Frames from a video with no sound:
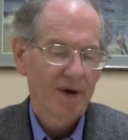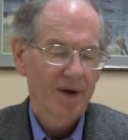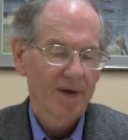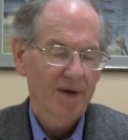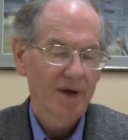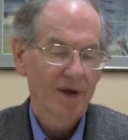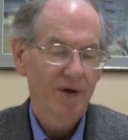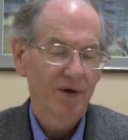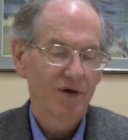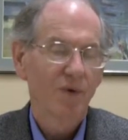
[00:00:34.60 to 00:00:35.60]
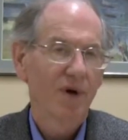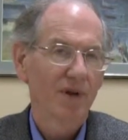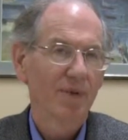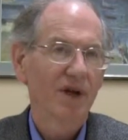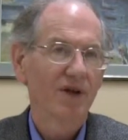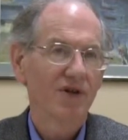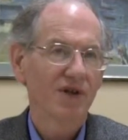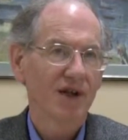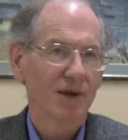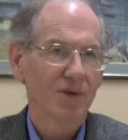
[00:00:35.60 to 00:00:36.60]
Kikino is one of the Metis
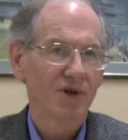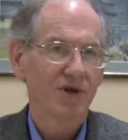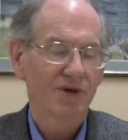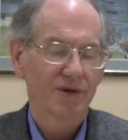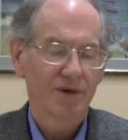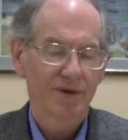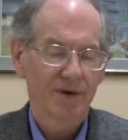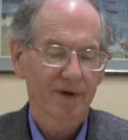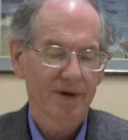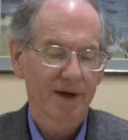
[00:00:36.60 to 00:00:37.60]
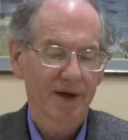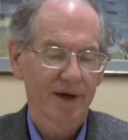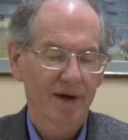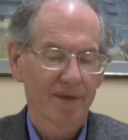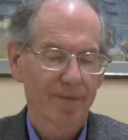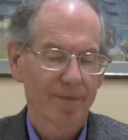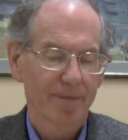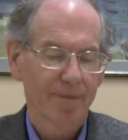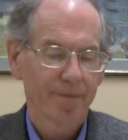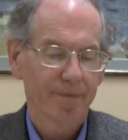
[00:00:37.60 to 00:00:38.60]
settlements, and
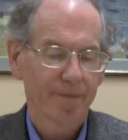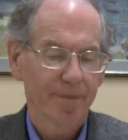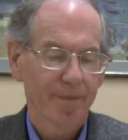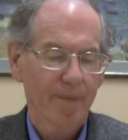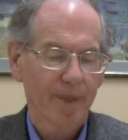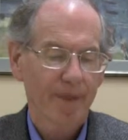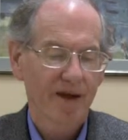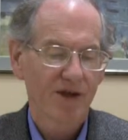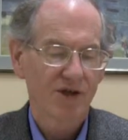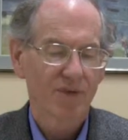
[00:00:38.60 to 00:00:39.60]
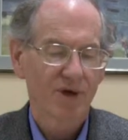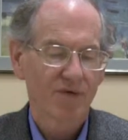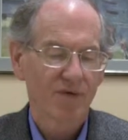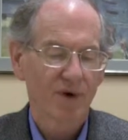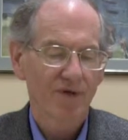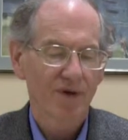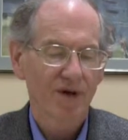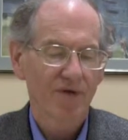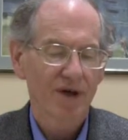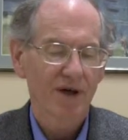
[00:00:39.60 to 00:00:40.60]
it's about
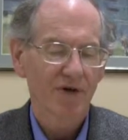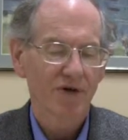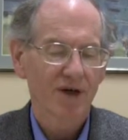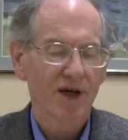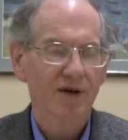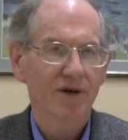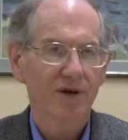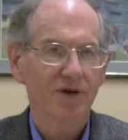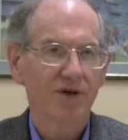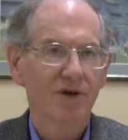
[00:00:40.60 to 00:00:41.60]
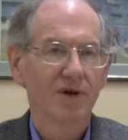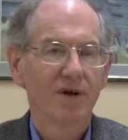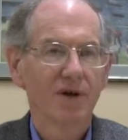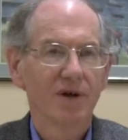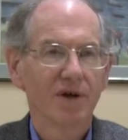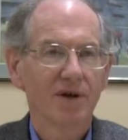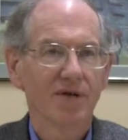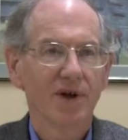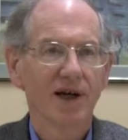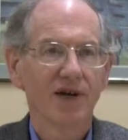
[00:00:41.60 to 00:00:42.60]
45,000 hectares
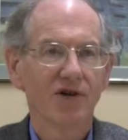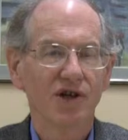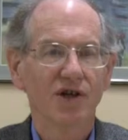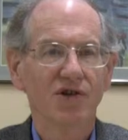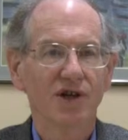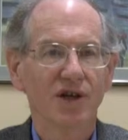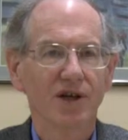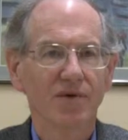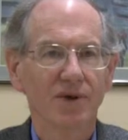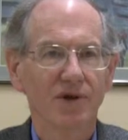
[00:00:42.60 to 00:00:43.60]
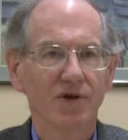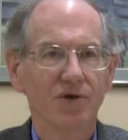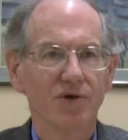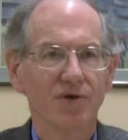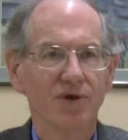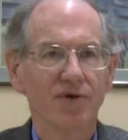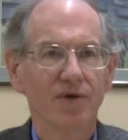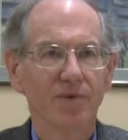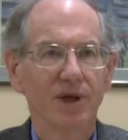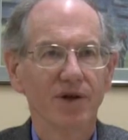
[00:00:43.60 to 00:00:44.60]
of land set aside exclusively
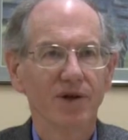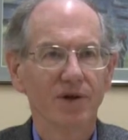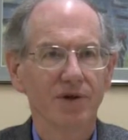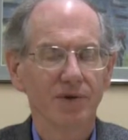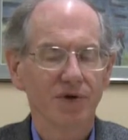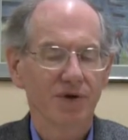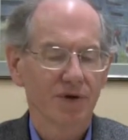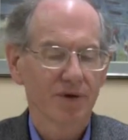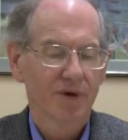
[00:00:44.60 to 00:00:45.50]
for Metis use.